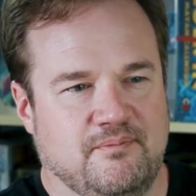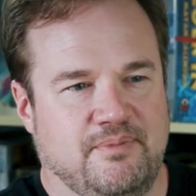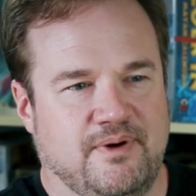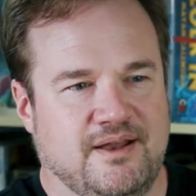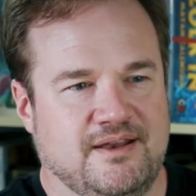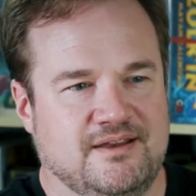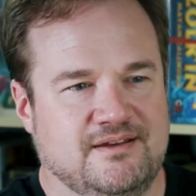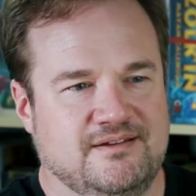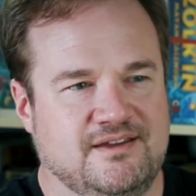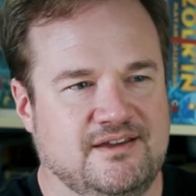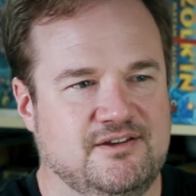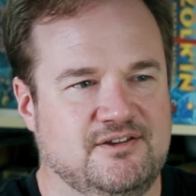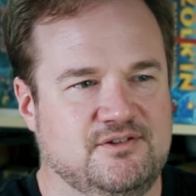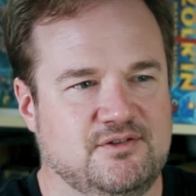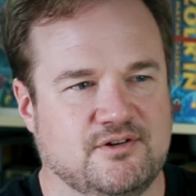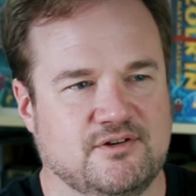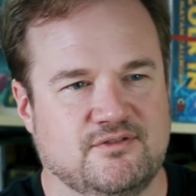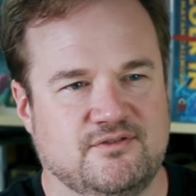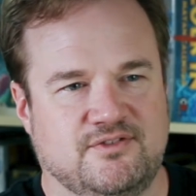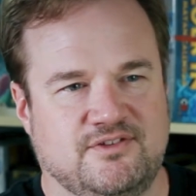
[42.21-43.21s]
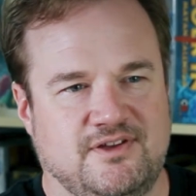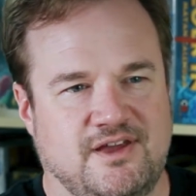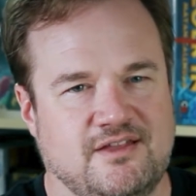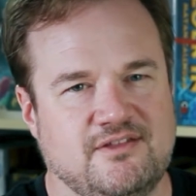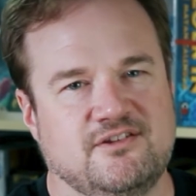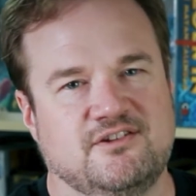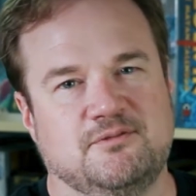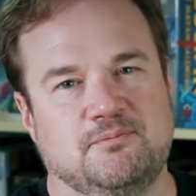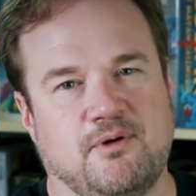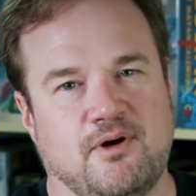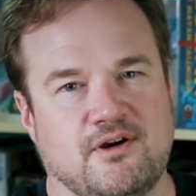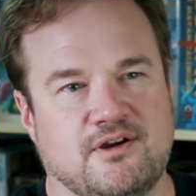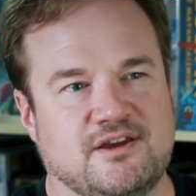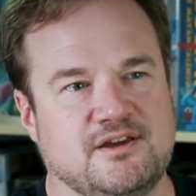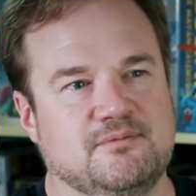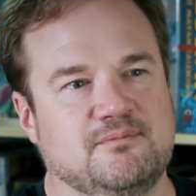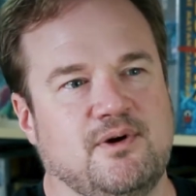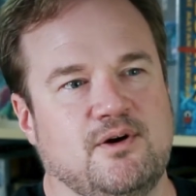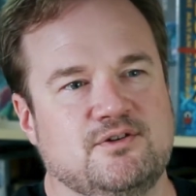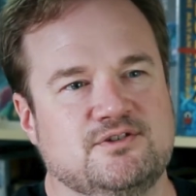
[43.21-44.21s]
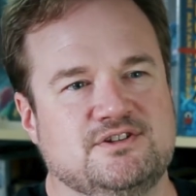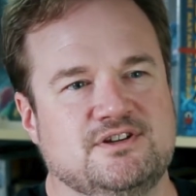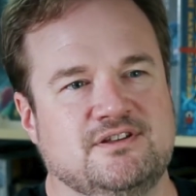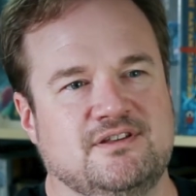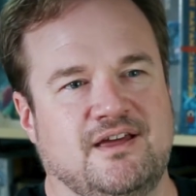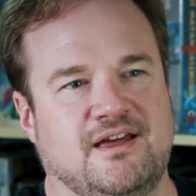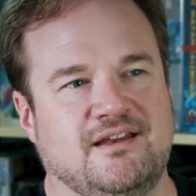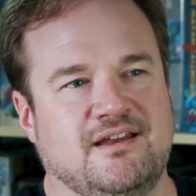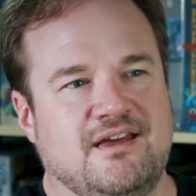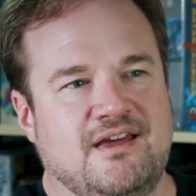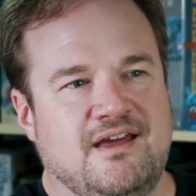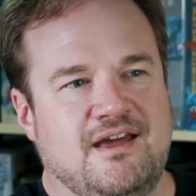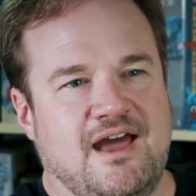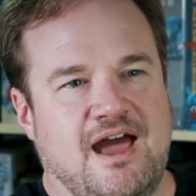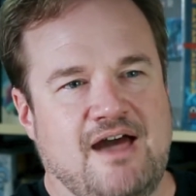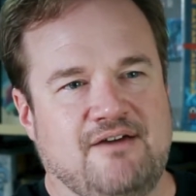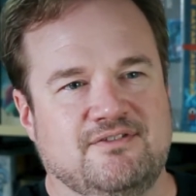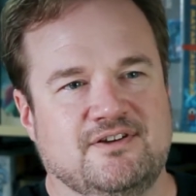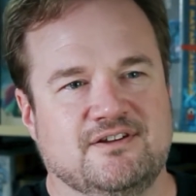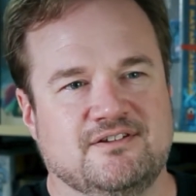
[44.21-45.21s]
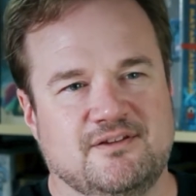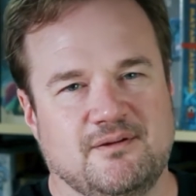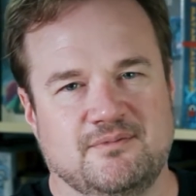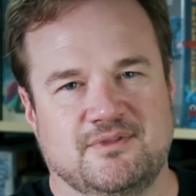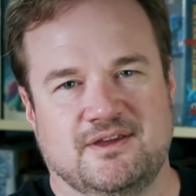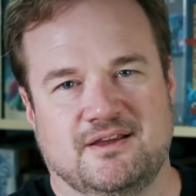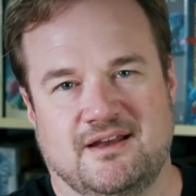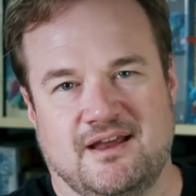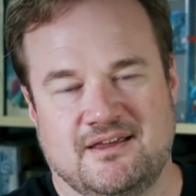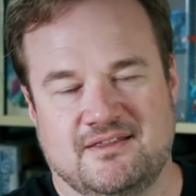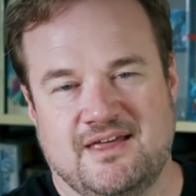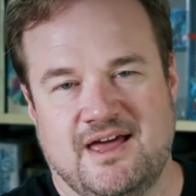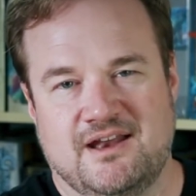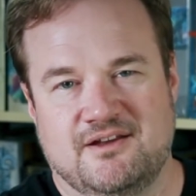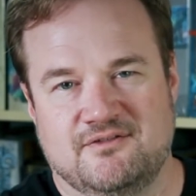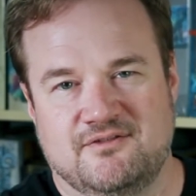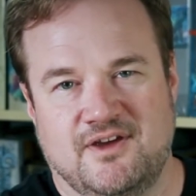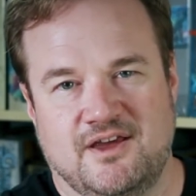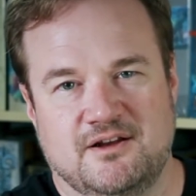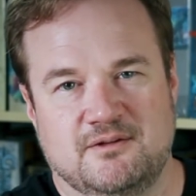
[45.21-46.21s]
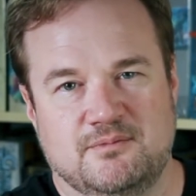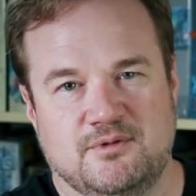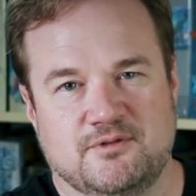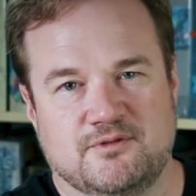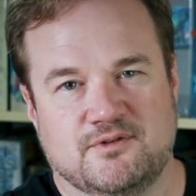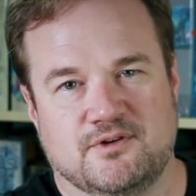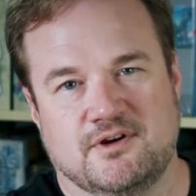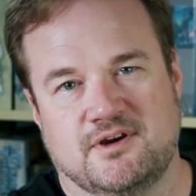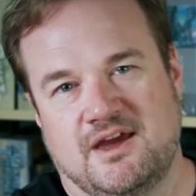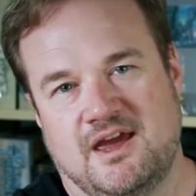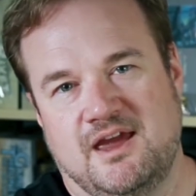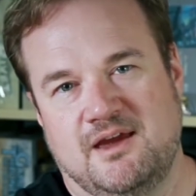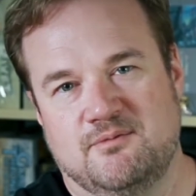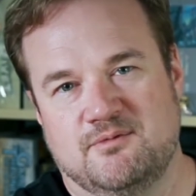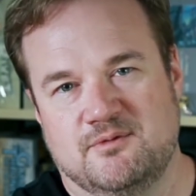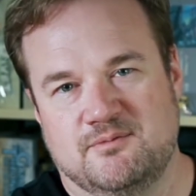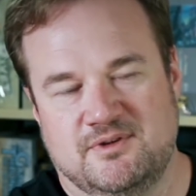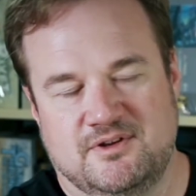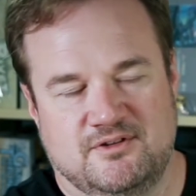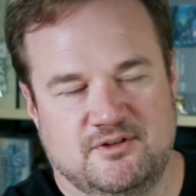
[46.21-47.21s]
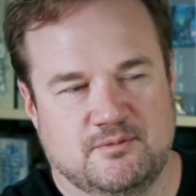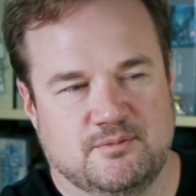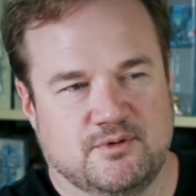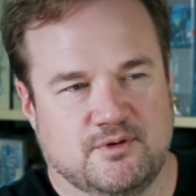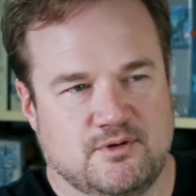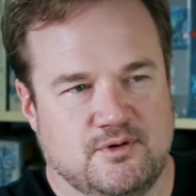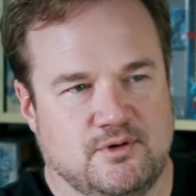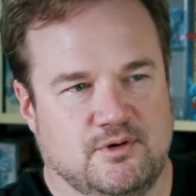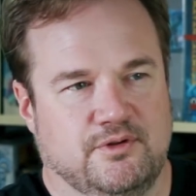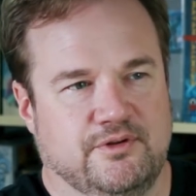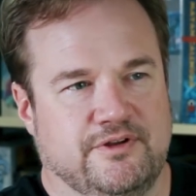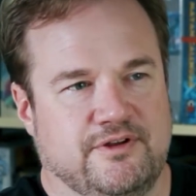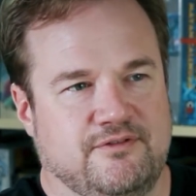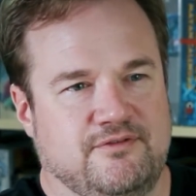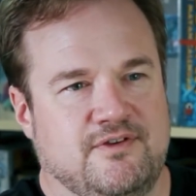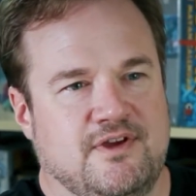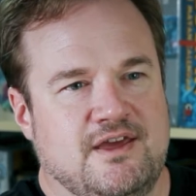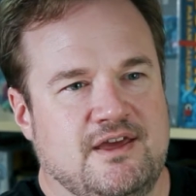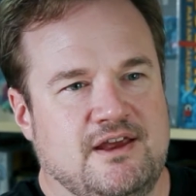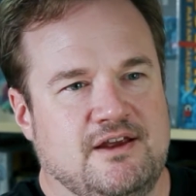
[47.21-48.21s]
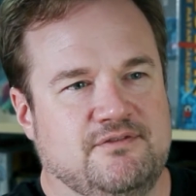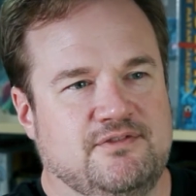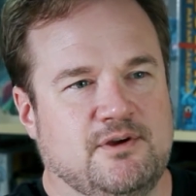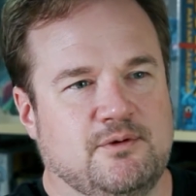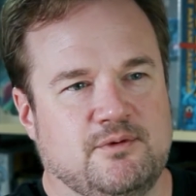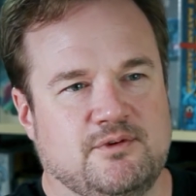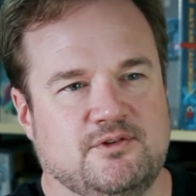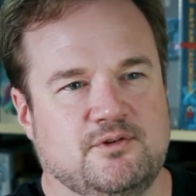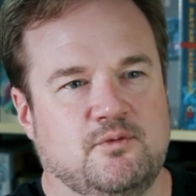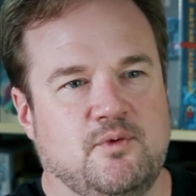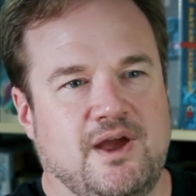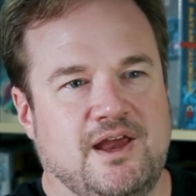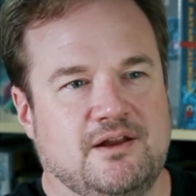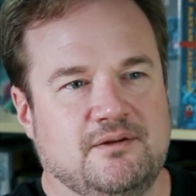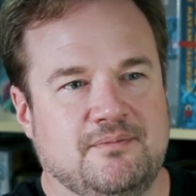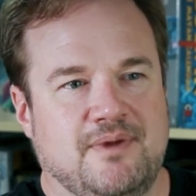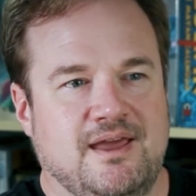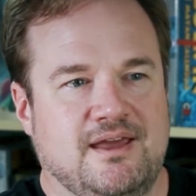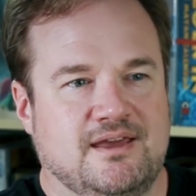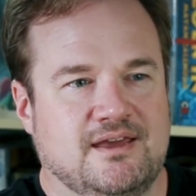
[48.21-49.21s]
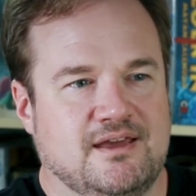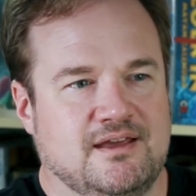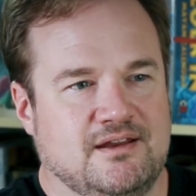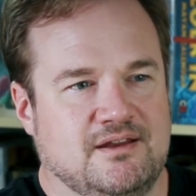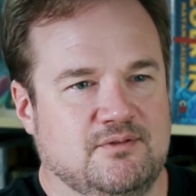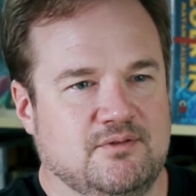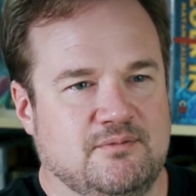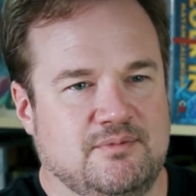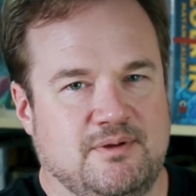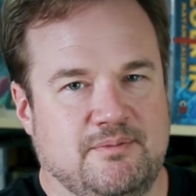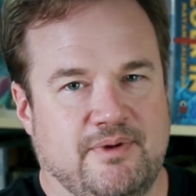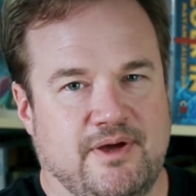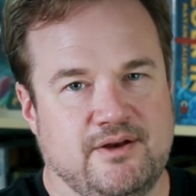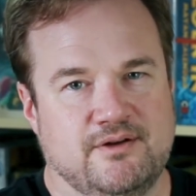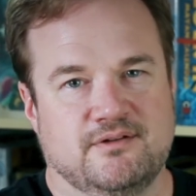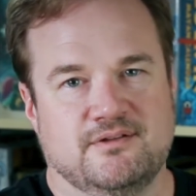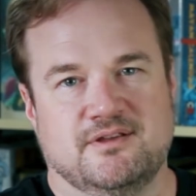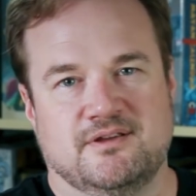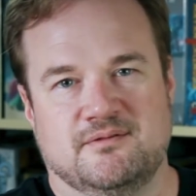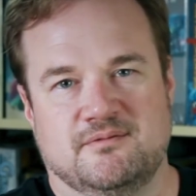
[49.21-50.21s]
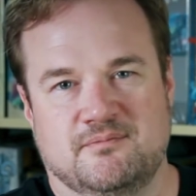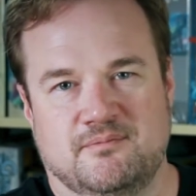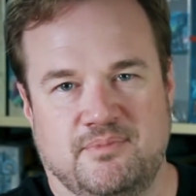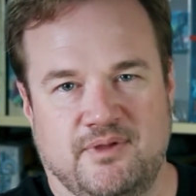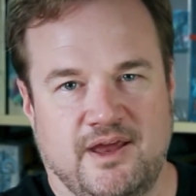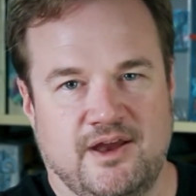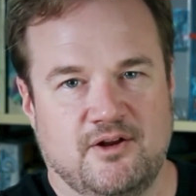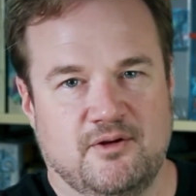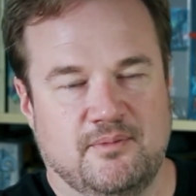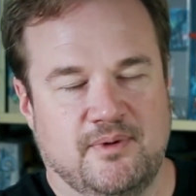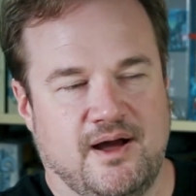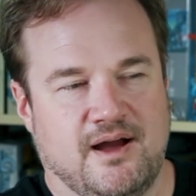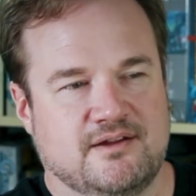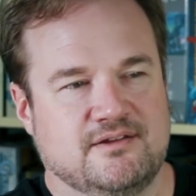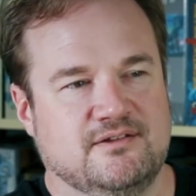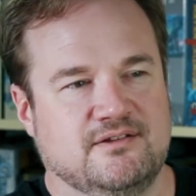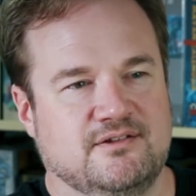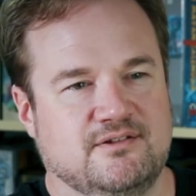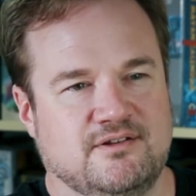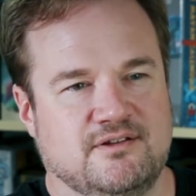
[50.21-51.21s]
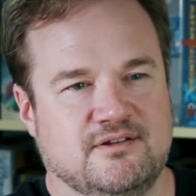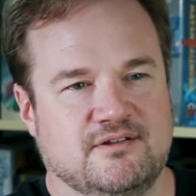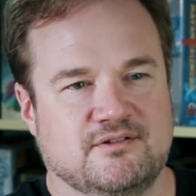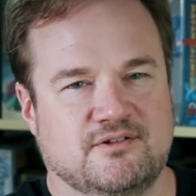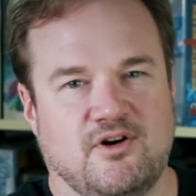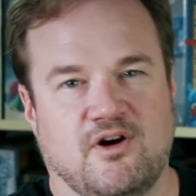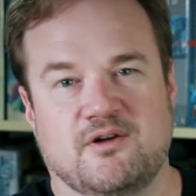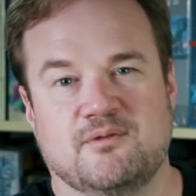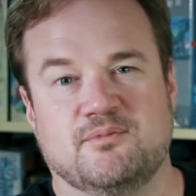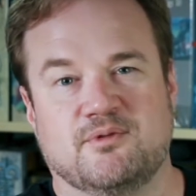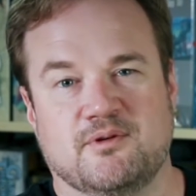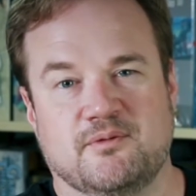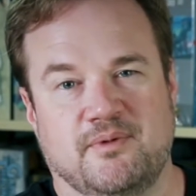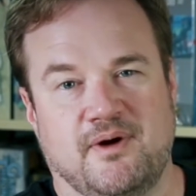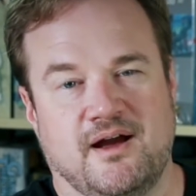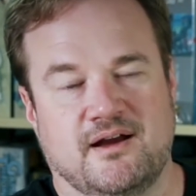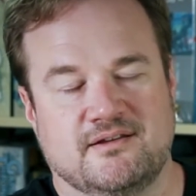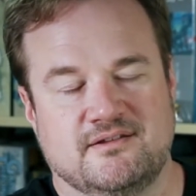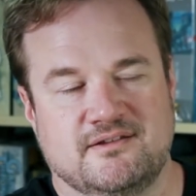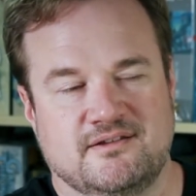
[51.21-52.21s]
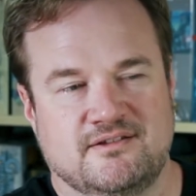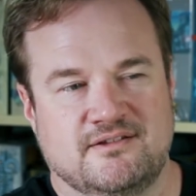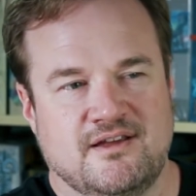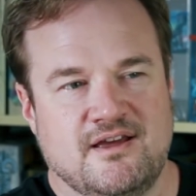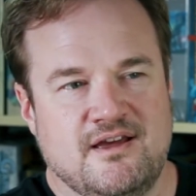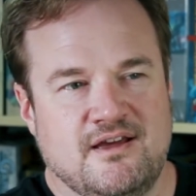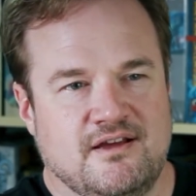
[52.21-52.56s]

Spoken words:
But it did sort of set the spark in motion that having something like that available for a game would be super cool, and if there was a way to make it, it would be better than Plano boxes and cardboard boxes.